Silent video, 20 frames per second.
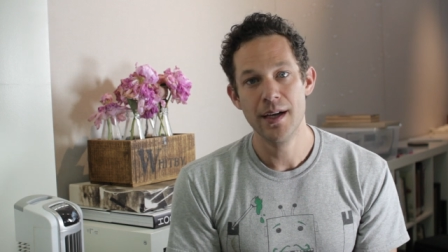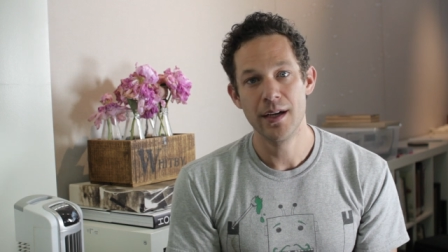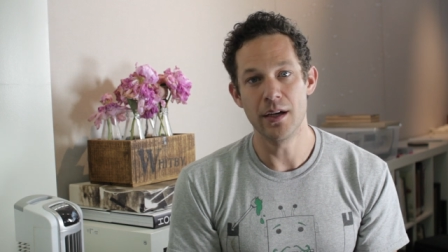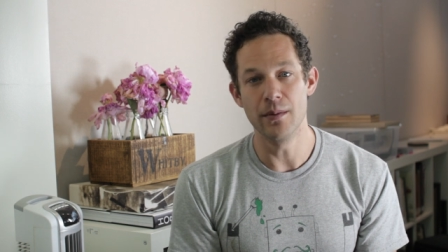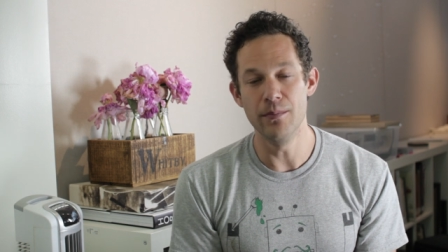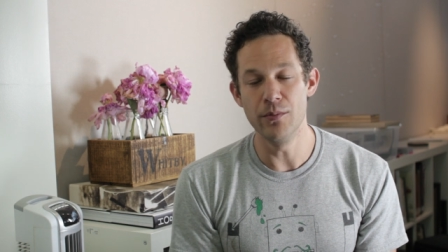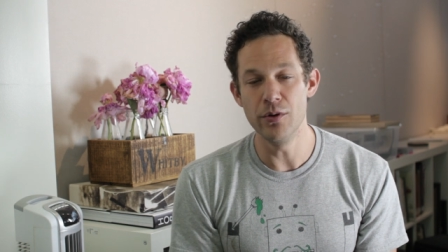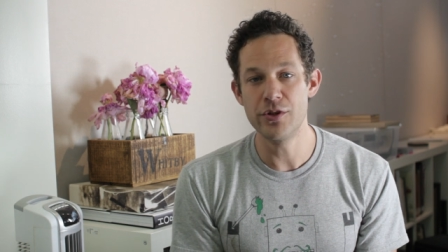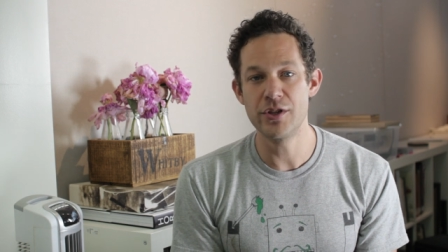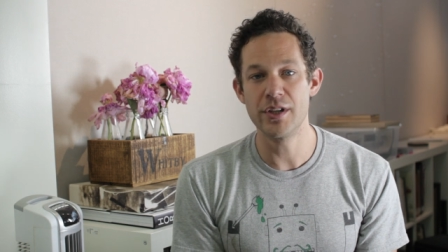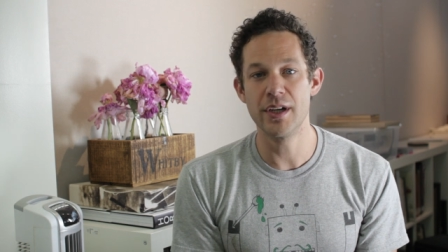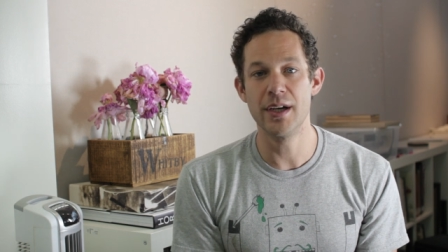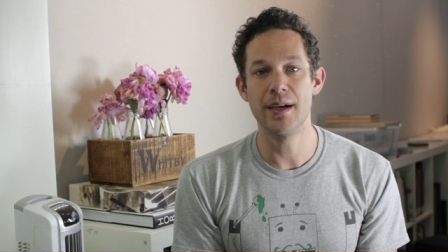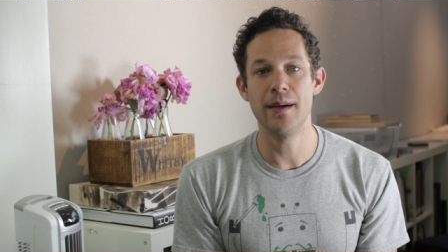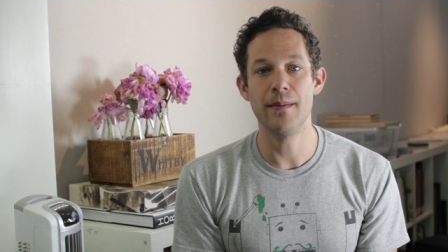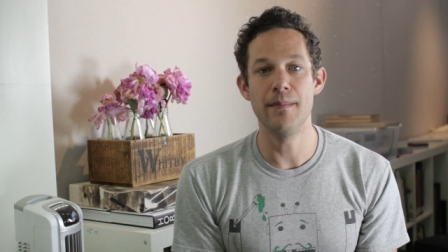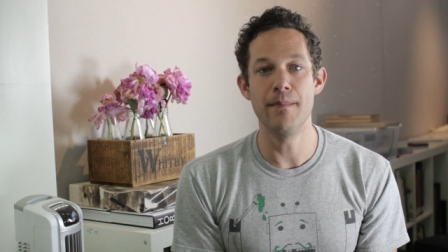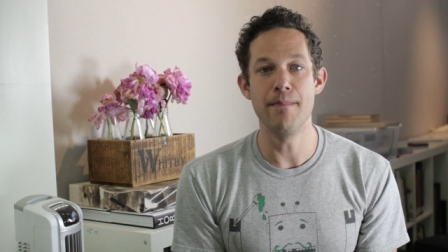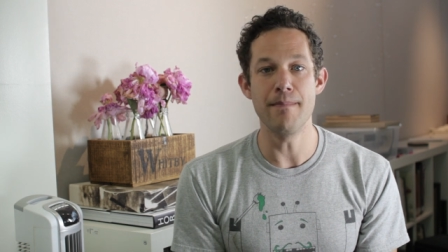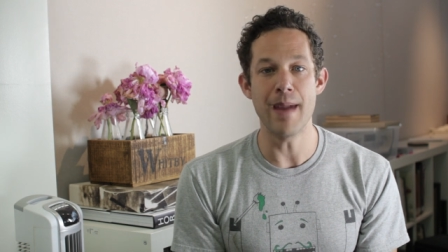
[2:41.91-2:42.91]

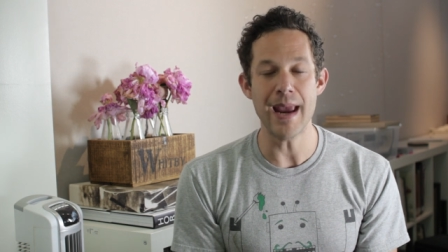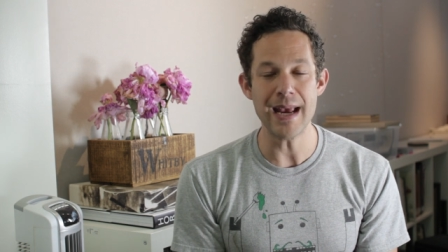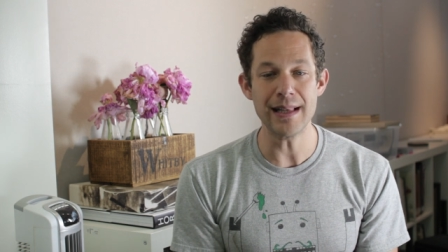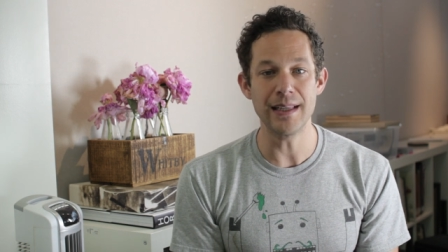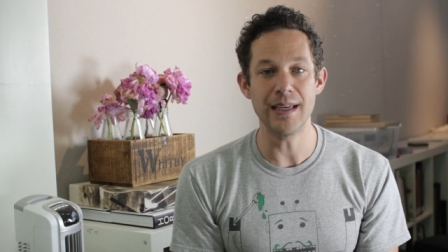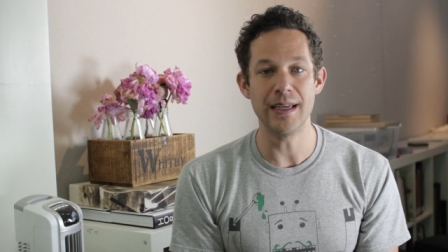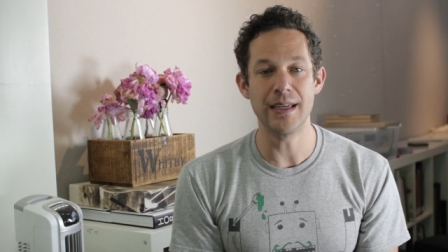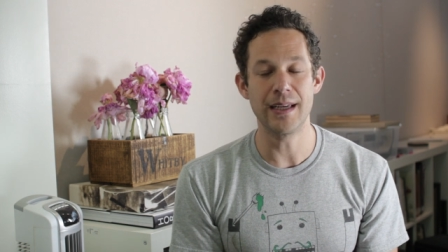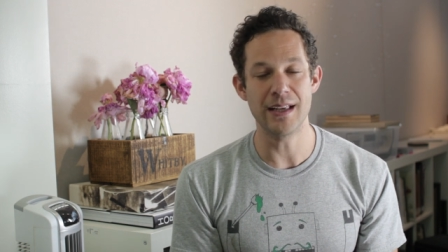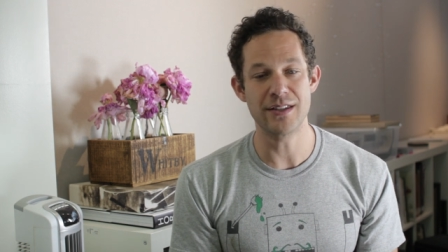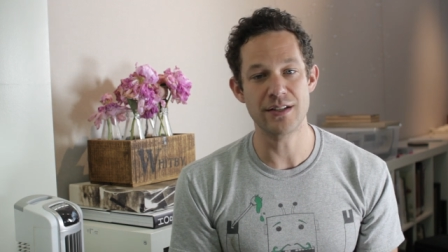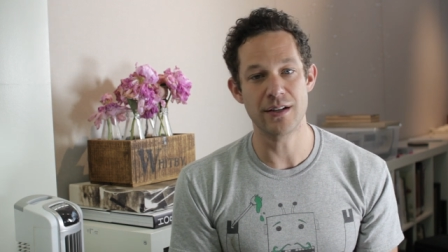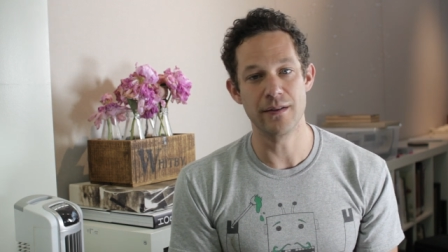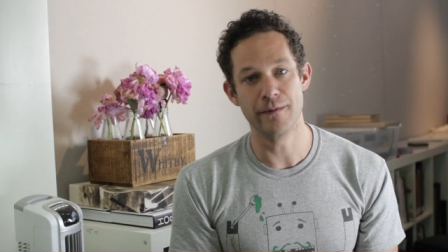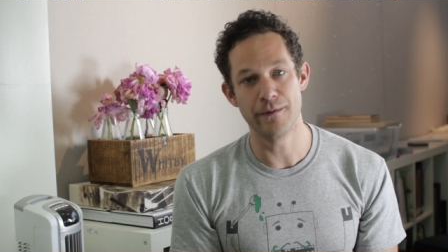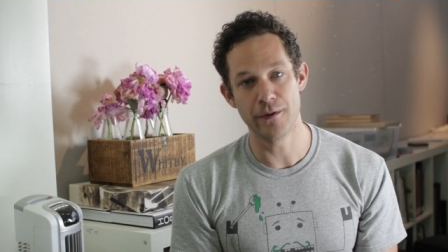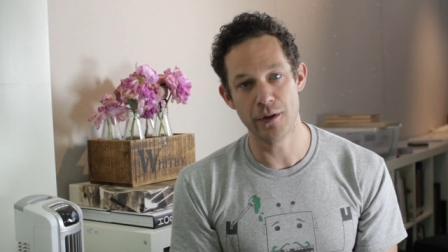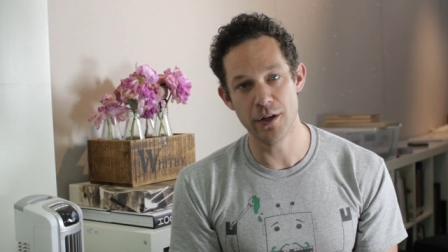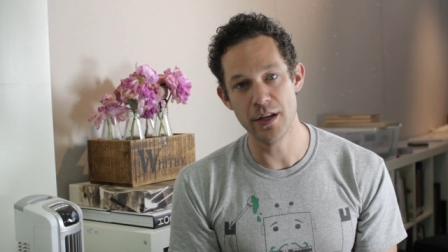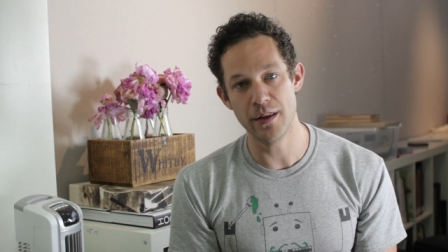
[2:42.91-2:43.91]
Kombucha mainly gets
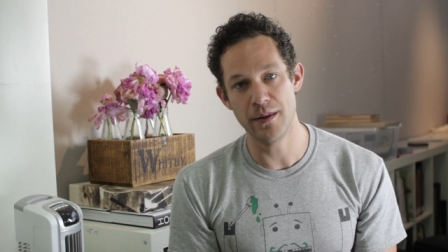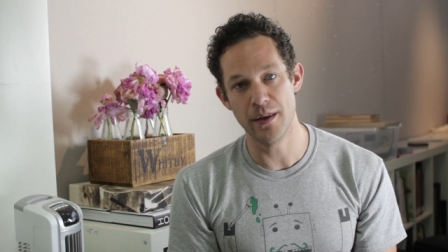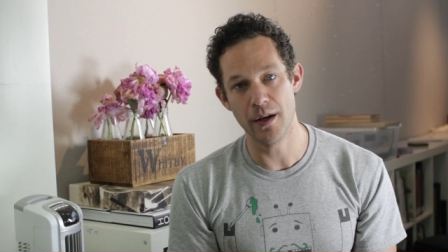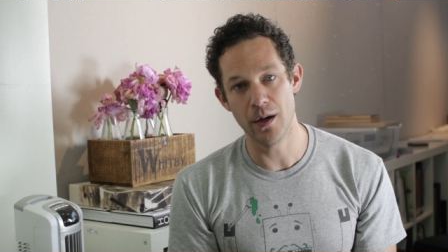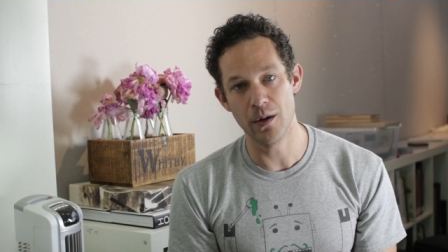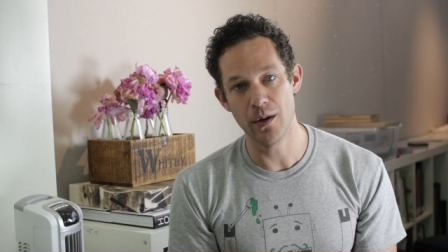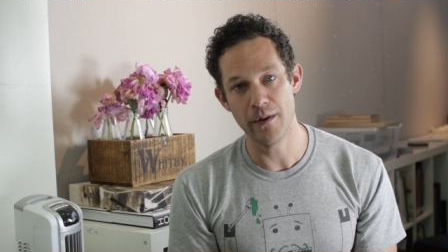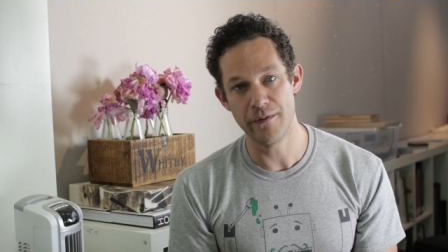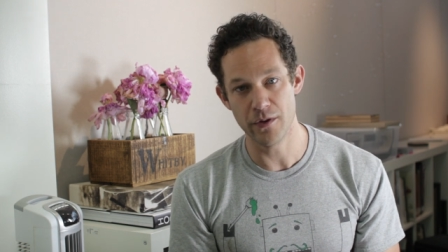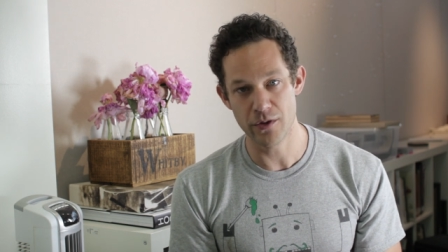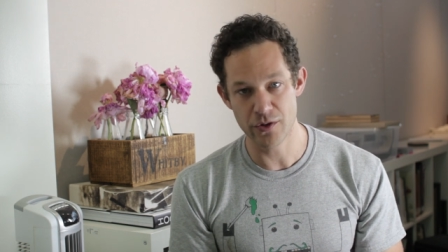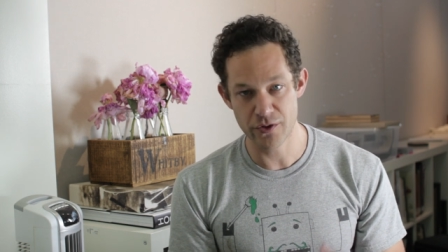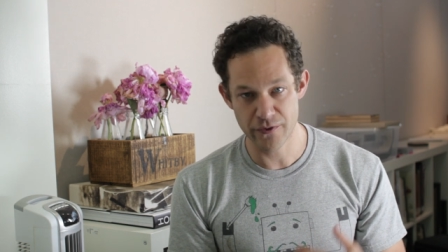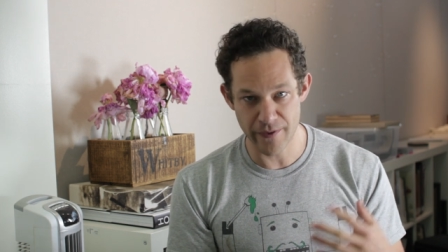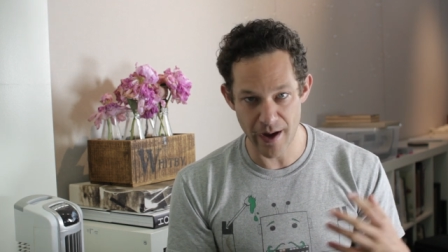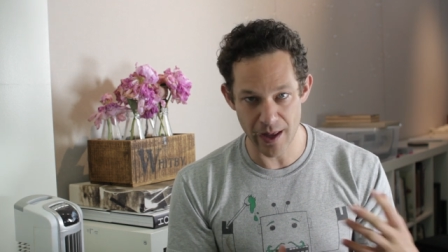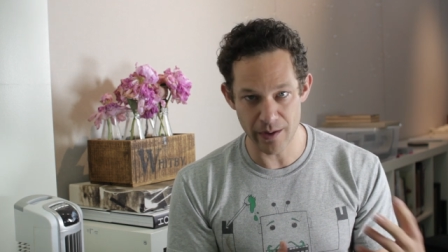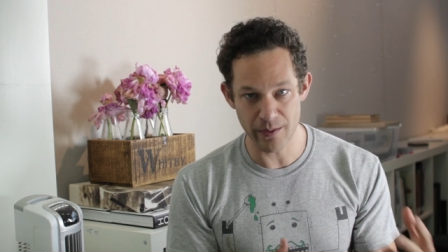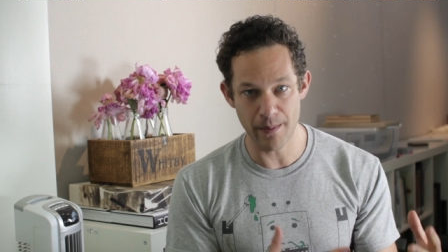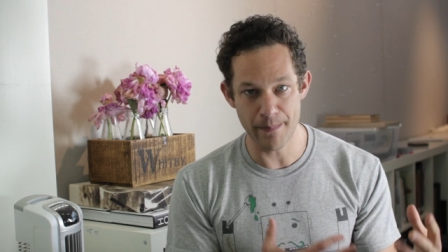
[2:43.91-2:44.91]
converted though, if you're
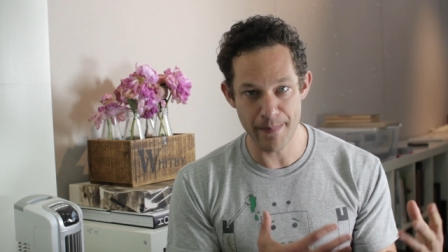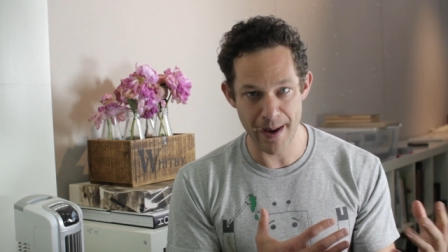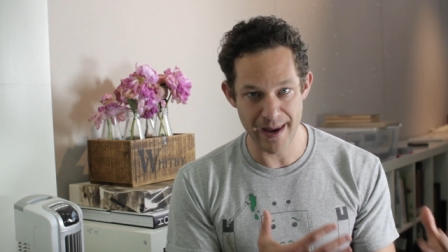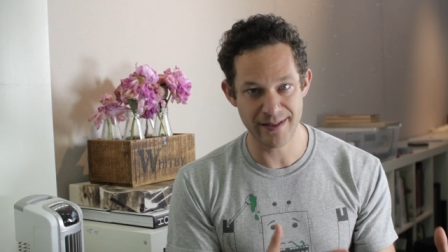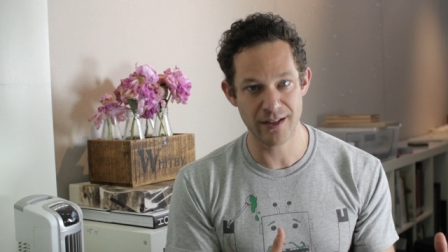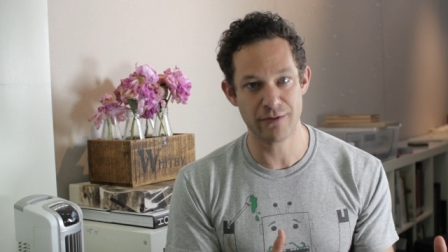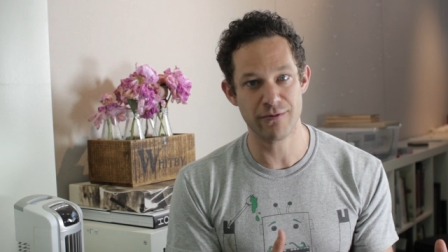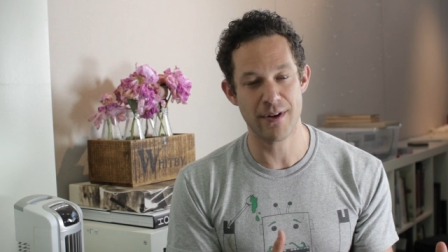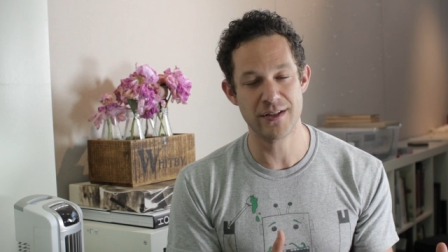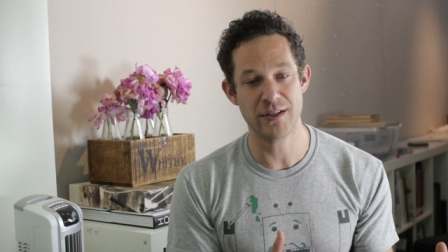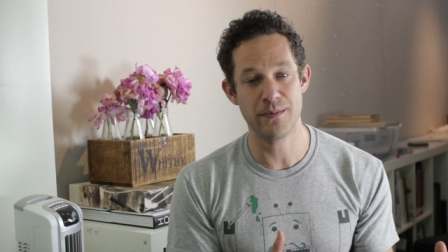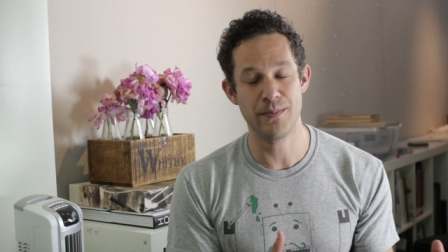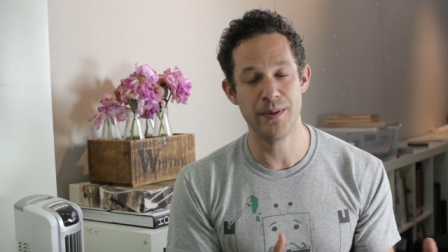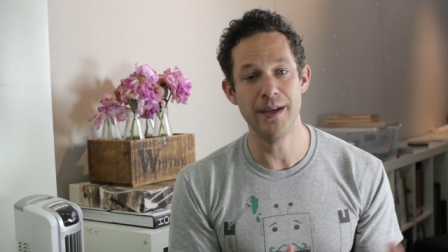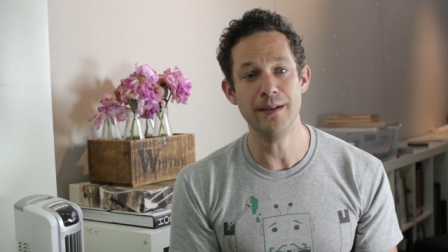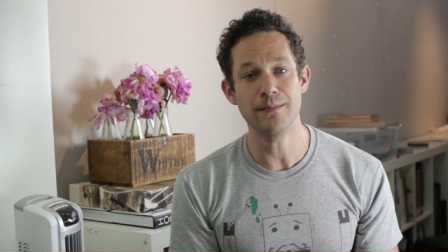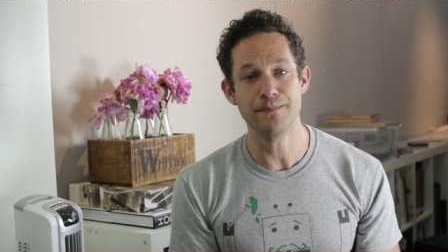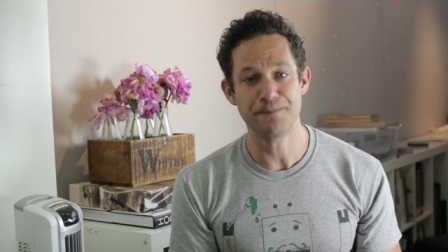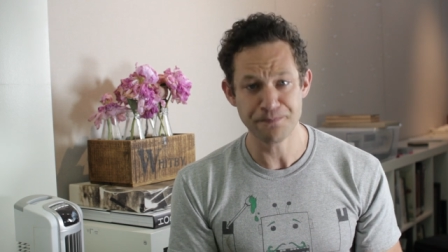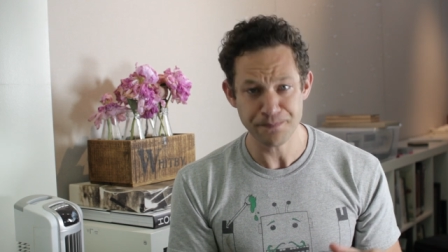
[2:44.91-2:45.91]
following a basic
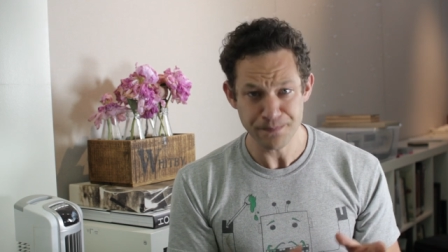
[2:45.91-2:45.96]
recipe,